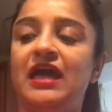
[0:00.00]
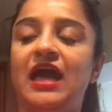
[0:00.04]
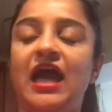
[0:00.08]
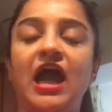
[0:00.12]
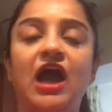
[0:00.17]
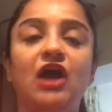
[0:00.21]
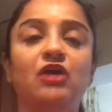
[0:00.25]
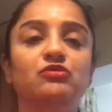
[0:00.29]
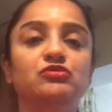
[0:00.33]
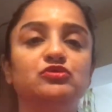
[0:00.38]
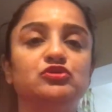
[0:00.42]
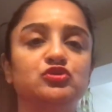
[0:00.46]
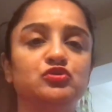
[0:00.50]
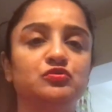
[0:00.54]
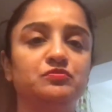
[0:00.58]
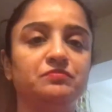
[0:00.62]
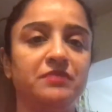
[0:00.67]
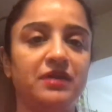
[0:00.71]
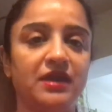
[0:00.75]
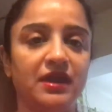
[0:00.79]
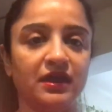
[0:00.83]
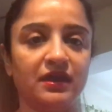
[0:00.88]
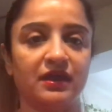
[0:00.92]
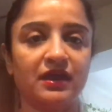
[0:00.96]
how to
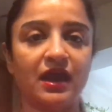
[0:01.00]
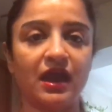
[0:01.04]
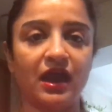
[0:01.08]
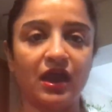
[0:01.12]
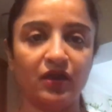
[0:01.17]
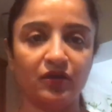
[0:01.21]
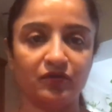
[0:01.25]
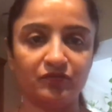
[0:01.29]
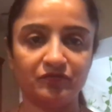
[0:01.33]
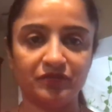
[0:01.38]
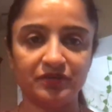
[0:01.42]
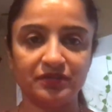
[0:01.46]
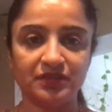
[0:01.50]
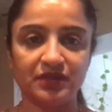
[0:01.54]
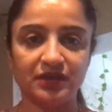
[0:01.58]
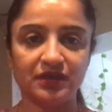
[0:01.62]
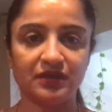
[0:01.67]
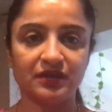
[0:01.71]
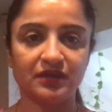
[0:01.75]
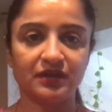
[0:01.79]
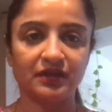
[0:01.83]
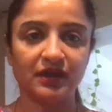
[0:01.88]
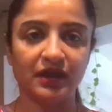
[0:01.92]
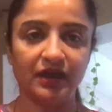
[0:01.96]
make Ayurvedic
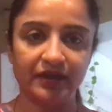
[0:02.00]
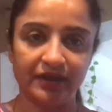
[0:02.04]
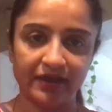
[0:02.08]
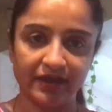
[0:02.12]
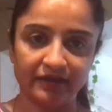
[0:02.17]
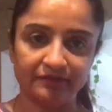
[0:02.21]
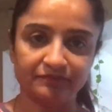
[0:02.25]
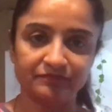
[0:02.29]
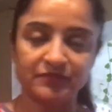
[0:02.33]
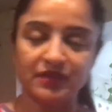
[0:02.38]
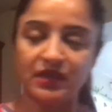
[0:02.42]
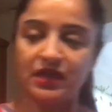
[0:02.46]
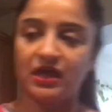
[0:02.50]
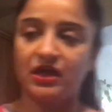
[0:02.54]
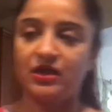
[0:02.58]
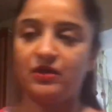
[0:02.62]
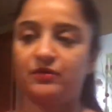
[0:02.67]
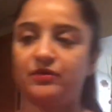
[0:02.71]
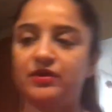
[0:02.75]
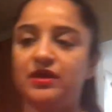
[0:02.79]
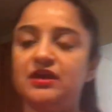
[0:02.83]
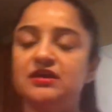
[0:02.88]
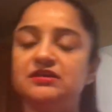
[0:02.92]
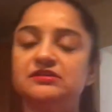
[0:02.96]
Kada.
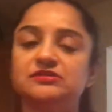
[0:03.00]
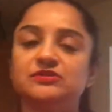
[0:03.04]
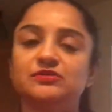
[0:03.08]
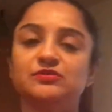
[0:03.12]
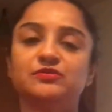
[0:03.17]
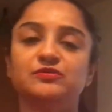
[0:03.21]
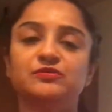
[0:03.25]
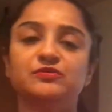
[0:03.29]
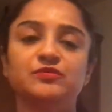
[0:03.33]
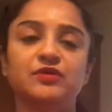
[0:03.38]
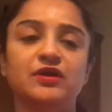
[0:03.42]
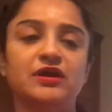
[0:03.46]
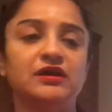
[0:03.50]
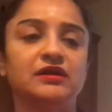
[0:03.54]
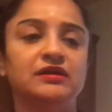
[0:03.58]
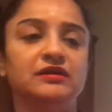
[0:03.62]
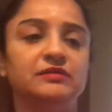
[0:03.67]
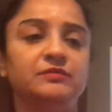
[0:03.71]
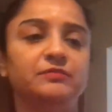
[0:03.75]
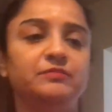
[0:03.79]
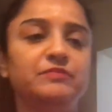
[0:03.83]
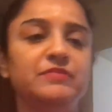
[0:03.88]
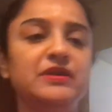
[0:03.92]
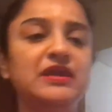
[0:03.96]
Okay, so
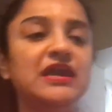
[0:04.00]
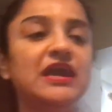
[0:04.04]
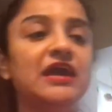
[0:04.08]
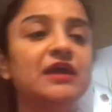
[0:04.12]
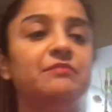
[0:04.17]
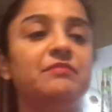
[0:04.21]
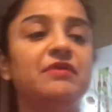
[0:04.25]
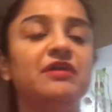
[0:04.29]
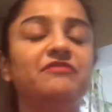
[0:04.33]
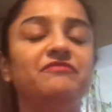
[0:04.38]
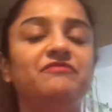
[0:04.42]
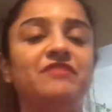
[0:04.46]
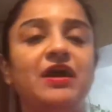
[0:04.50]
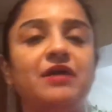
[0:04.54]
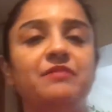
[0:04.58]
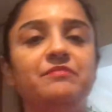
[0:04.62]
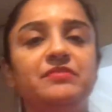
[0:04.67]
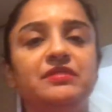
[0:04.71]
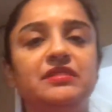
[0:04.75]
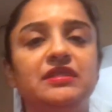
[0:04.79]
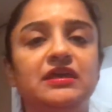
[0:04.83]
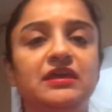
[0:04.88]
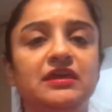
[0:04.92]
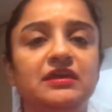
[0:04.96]
me and my
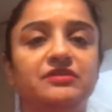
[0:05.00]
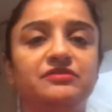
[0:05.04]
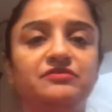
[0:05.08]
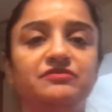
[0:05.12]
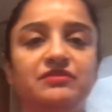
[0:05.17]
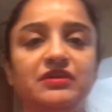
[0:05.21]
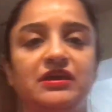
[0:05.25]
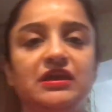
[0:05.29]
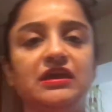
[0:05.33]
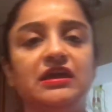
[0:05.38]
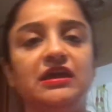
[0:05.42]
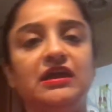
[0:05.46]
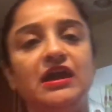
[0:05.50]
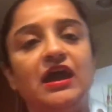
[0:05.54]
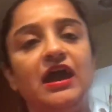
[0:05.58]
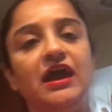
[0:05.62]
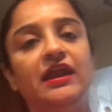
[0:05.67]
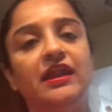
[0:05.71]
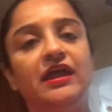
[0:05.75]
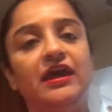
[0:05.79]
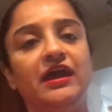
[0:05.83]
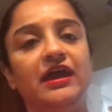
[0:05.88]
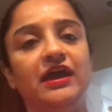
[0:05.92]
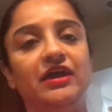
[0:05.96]
family drink
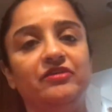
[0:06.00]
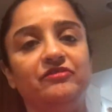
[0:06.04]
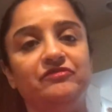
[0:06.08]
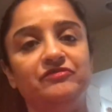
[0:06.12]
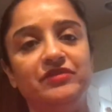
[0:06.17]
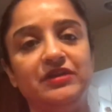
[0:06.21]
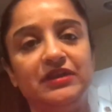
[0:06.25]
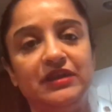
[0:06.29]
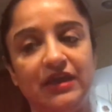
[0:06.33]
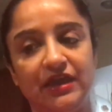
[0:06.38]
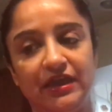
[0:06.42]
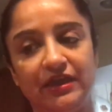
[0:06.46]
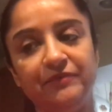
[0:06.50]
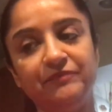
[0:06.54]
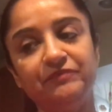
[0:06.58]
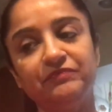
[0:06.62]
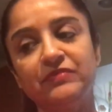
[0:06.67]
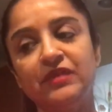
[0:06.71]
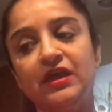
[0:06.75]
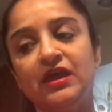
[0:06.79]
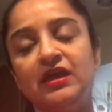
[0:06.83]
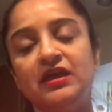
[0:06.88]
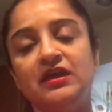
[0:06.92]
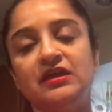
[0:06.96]
Kada every day.
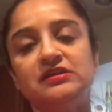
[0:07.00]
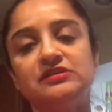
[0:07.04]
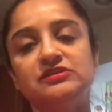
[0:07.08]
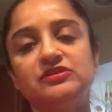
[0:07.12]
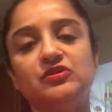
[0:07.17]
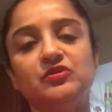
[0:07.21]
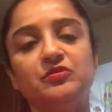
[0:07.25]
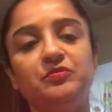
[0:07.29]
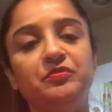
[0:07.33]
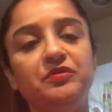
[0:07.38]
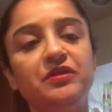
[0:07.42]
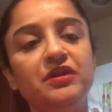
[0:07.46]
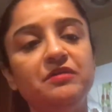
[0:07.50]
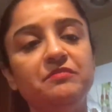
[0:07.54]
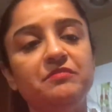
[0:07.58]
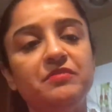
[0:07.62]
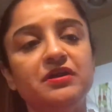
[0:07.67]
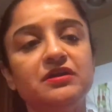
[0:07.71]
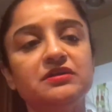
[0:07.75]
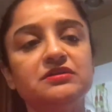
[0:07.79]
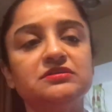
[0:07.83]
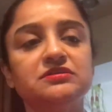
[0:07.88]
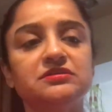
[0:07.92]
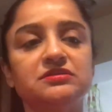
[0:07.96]
So pretty
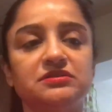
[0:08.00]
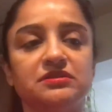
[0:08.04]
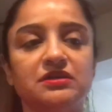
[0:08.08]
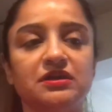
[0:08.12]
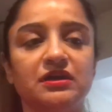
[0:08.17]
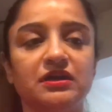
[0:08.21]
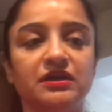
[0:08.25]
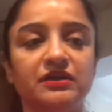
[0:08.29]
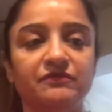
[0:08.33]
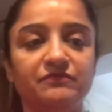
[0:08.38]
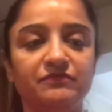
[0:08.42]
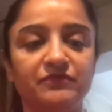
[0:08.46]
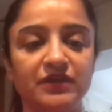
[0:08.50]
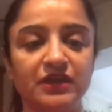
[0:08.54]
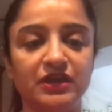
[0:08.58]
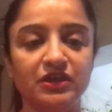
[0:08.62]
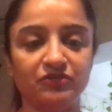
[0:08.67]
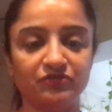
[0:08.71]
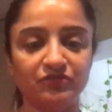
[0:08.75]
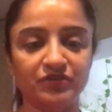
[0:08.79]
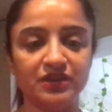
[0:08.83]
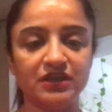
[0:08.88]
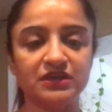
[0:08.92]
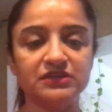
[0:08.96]
much the
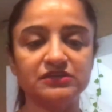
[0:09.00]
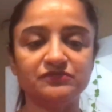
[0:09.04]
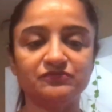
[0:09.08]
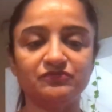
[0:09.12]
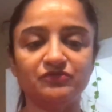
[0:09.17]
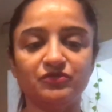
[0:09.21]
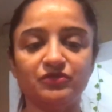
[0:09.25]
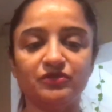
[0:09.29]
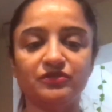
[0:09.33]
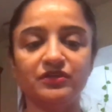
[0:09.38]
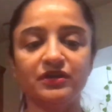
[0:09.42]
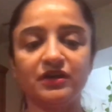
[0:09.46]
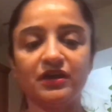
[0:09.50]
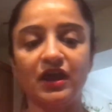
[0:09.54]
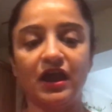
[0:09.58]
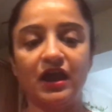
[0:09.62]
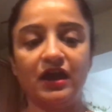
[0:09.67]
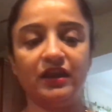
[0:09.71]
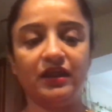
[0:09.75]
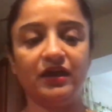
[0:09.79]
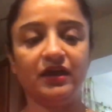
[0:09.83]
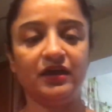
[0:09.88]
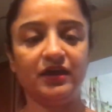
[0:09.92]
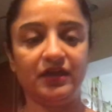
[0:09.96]
ingredients for the
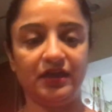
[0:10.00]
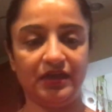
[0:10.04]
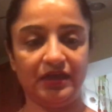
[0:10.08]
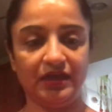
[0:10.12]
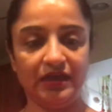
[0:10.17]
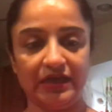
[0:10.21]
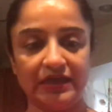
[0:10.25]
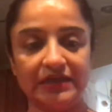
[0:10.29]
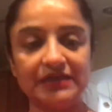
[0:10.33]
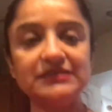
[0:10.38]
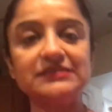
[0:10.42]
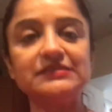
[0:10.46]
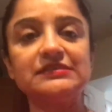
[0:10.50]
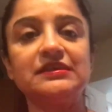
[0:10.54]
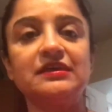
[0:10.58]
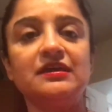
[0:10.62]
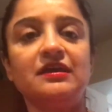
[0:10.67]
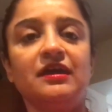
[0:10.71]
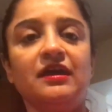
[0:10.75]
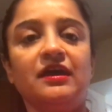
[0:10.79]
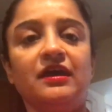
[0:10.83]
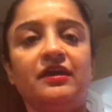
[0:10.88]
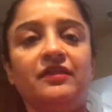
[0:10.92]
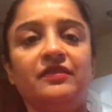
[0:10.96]
Kada is
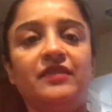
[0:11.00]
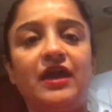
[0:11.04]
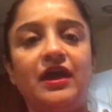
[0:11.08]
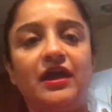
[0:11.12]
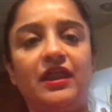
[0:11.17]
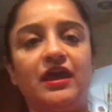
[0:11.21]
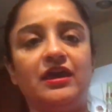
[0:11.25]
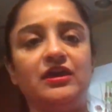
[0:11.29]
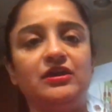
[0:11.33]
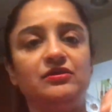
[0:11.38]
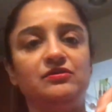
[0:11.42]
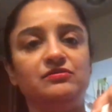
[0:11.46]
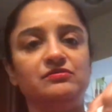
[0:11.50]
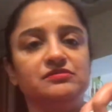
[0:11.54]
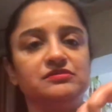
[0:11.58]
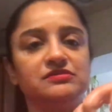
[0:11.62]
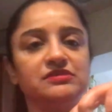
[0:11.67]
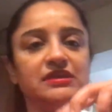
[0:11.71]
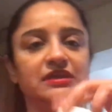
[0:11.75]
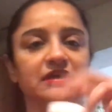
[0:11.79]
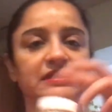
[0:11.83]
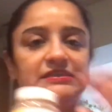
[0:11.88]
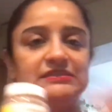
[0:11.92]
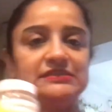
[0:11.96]
that I use
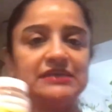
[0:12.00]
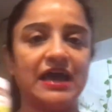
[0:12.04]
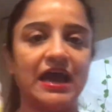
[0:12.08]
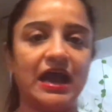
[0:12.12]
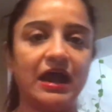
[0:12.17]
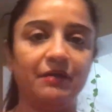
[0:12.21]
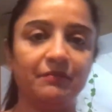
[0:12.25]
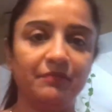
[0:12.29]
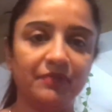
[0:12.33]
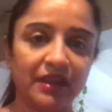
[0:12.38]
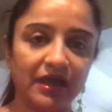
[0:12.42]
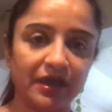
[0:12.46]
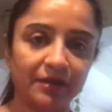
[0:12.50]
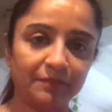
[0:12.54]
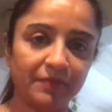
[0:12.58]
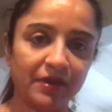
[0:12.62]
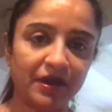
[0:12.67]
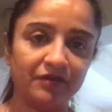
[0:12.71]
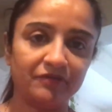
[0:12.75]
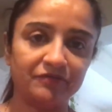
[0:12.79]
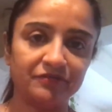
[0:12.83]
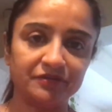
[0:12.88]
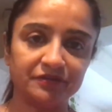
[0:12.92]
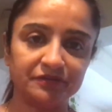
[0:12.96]
is amla
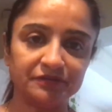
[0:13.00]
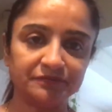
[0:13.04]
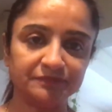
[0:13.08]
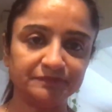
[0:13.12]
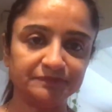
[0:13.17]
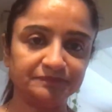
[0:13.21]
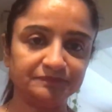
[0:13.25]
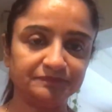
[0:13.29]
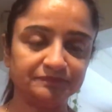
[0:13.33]
powder.